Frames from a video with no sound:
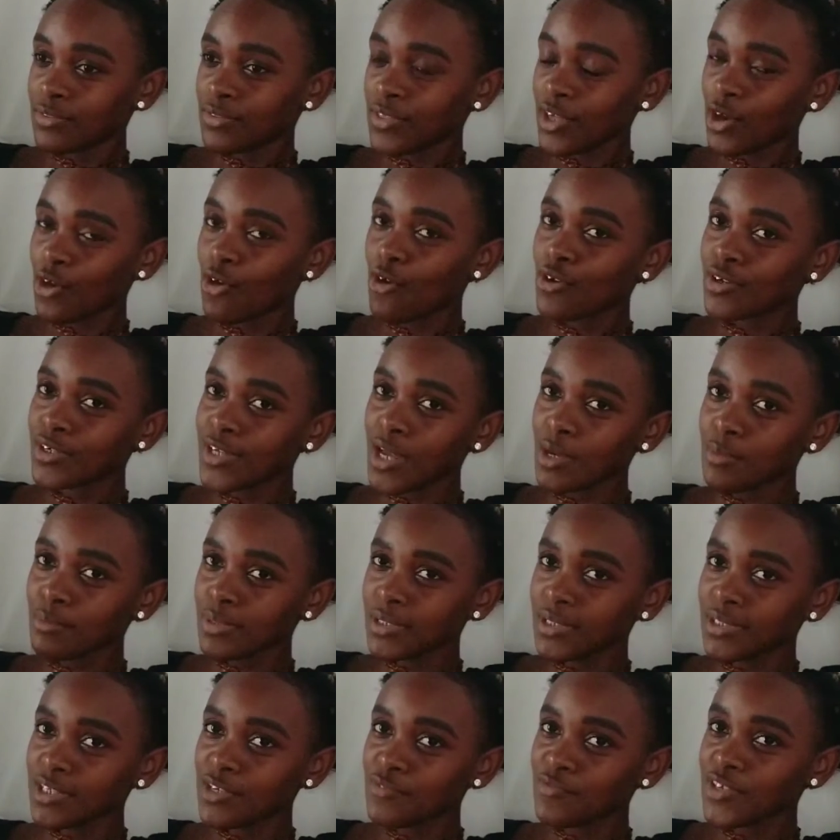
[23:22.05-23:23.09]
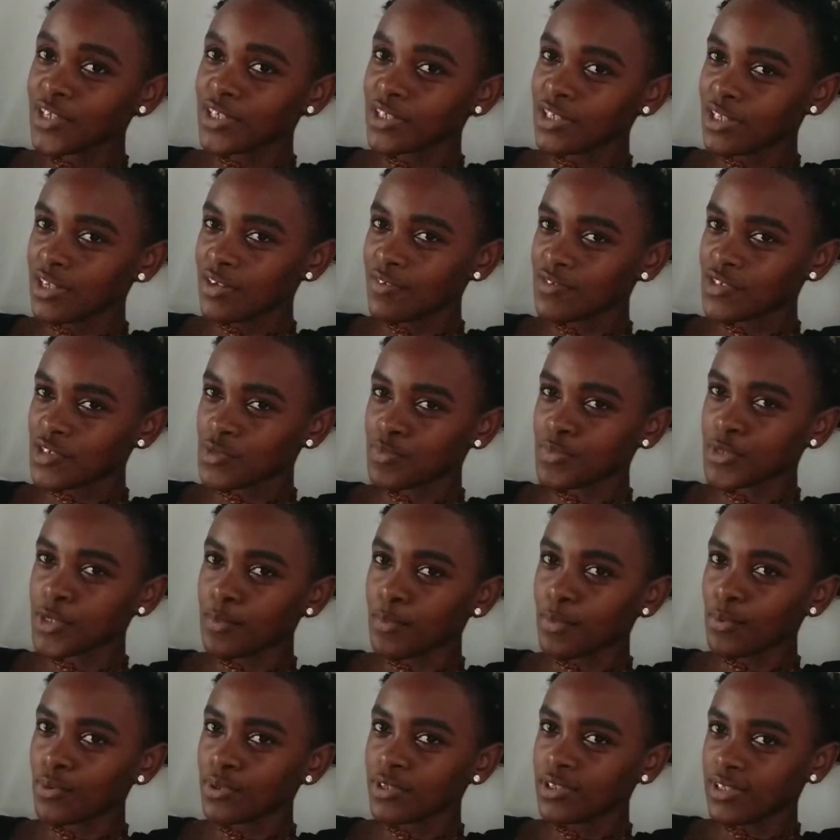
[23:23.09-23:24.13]
The God I believe in gives
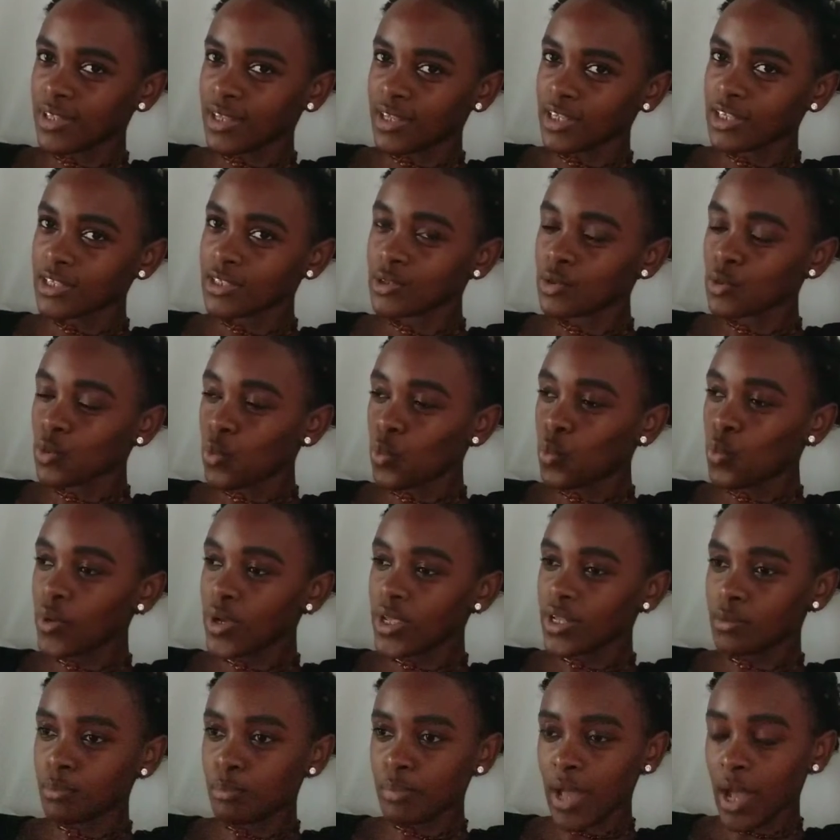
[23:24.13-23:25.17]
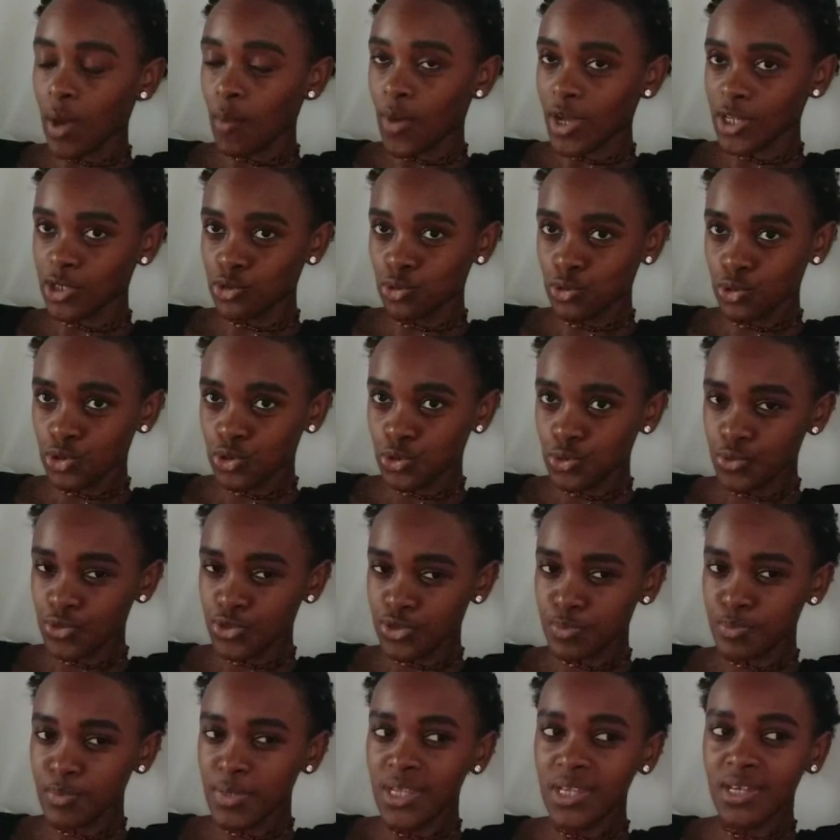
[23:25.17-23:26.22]
people the willpower to
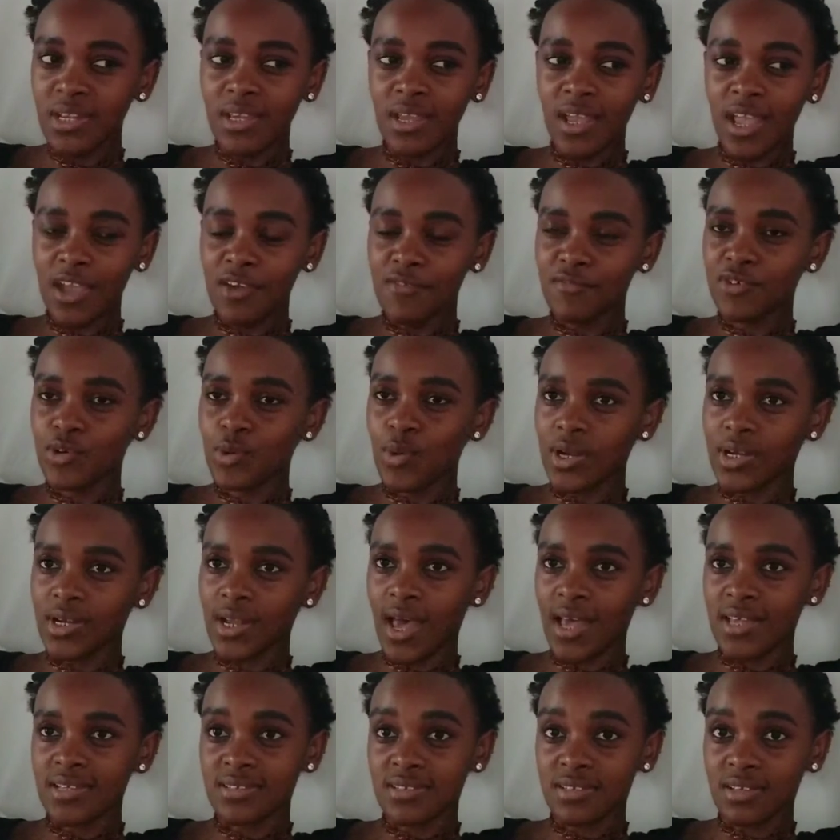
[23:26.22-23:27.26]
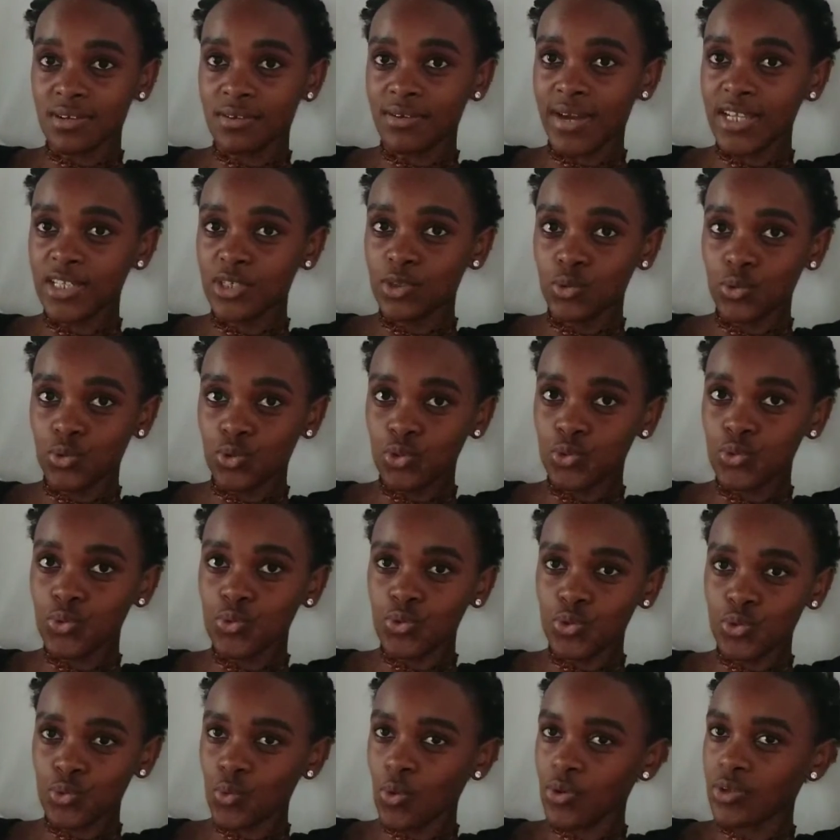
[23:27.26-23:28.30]
choose, meaning everyone has the right to
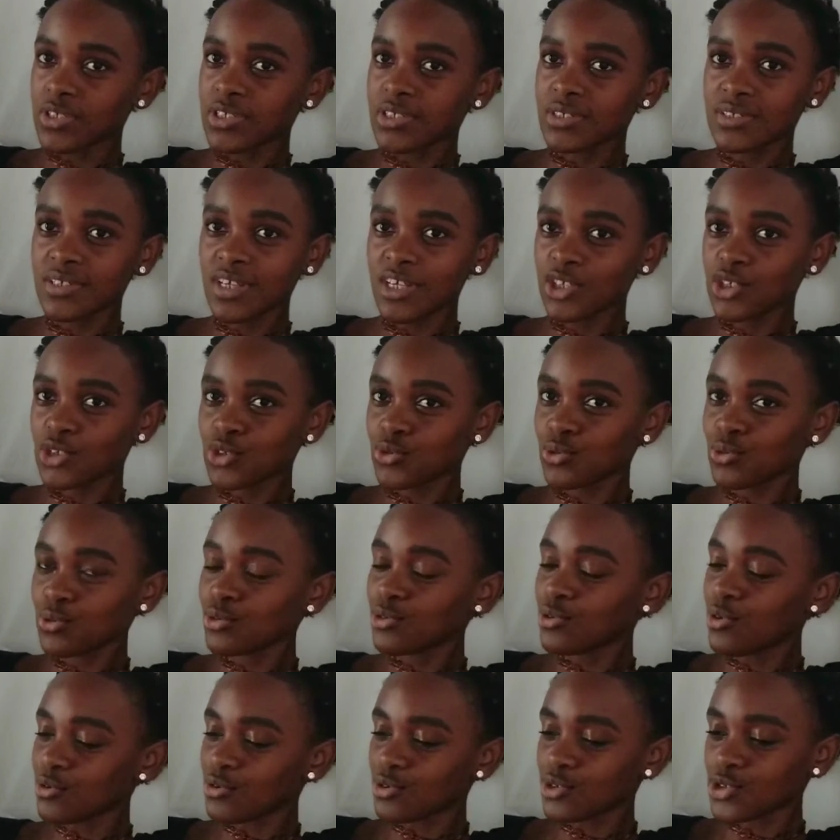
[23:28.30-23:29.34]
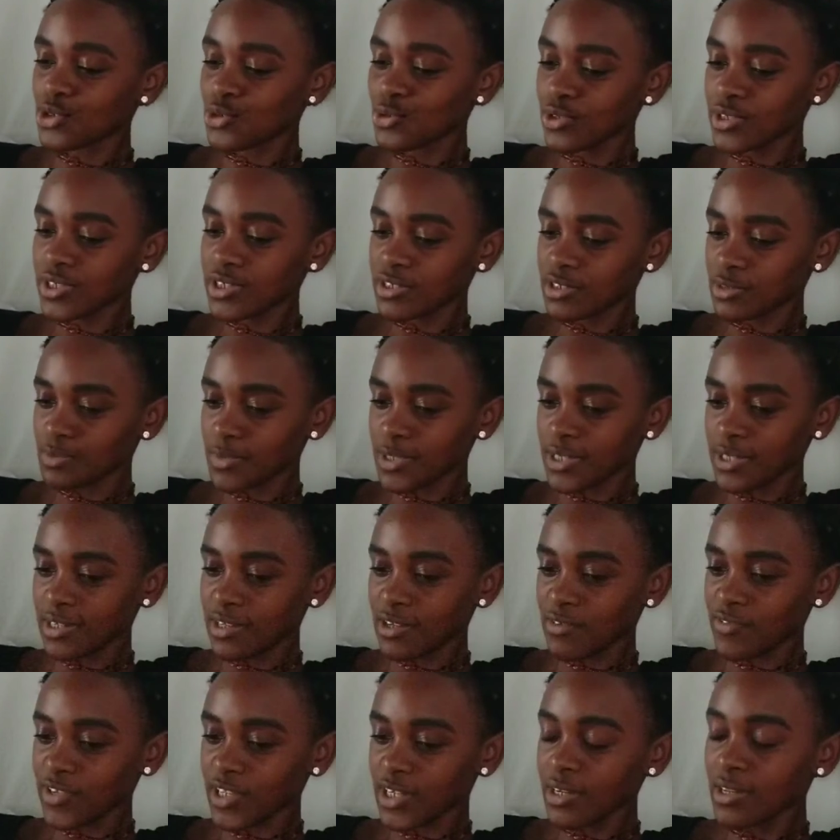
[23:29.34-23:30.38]
choose what they should or shouldn't
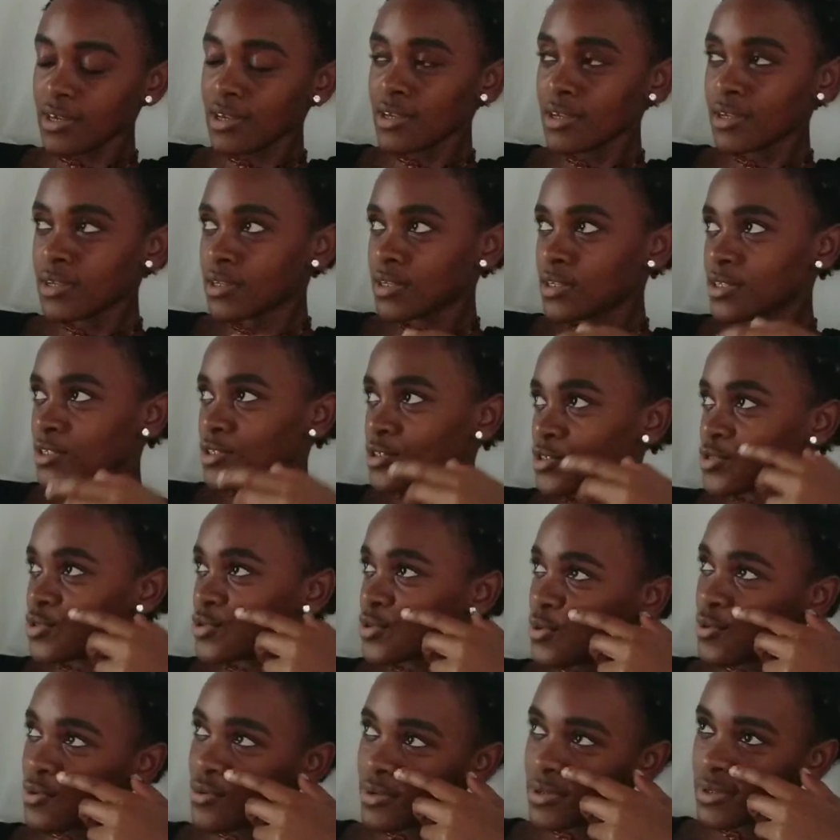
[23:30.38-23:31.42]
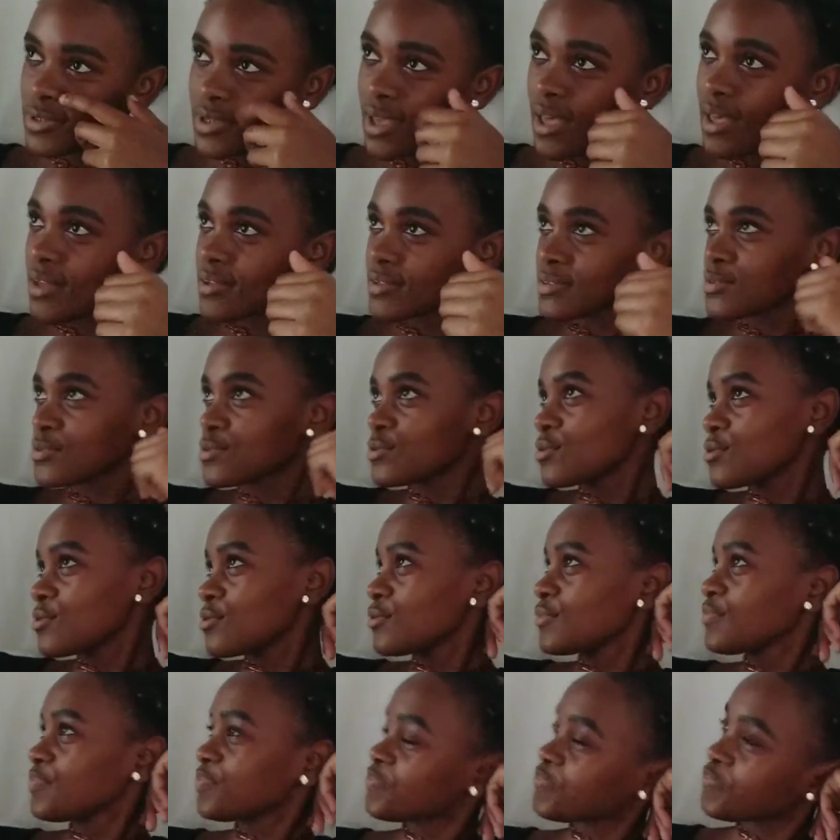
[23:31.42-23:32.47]
believe in. So, yeah,
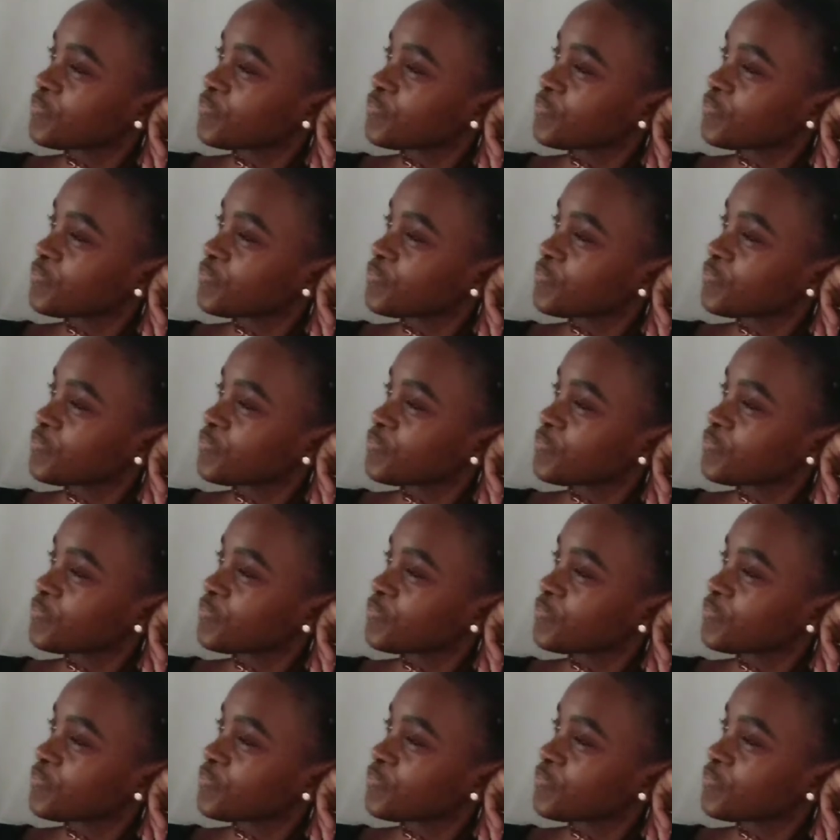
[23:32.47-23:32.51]
so